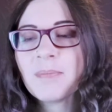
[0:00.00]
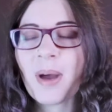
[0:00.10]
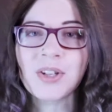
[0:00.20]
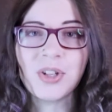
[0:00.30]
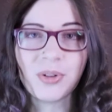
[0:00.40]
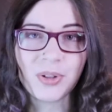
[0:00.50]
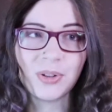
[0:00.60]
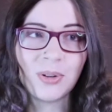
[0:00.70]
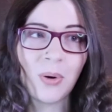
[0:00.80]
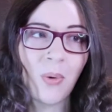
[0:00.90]

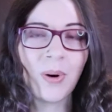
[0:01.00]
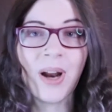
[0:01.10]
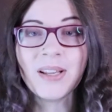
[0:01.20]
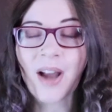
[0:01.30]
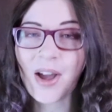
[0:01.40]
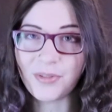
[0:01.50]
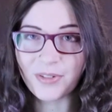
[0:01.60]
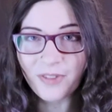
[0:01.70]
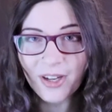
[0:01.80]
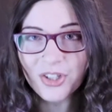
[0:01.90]
bacterial or any kind of
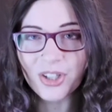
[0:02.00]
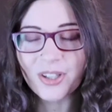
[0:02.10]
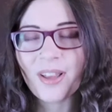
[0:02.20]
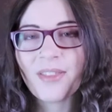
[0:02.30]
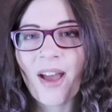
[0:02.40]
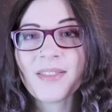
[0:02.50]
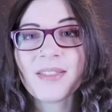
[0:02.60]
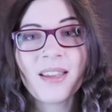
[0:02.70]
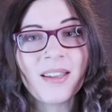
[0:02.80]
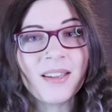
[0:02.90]
infection that
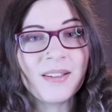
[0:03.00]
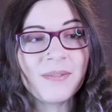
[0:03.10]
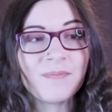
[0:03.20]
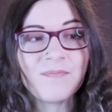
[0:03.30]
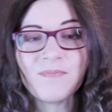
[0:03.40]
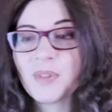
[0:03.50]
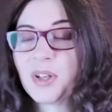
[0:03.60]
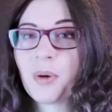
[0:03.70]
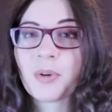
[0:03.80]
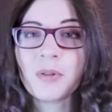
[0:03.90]
they,
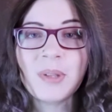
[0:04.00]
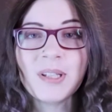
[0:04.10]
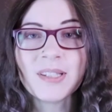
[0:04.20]
could be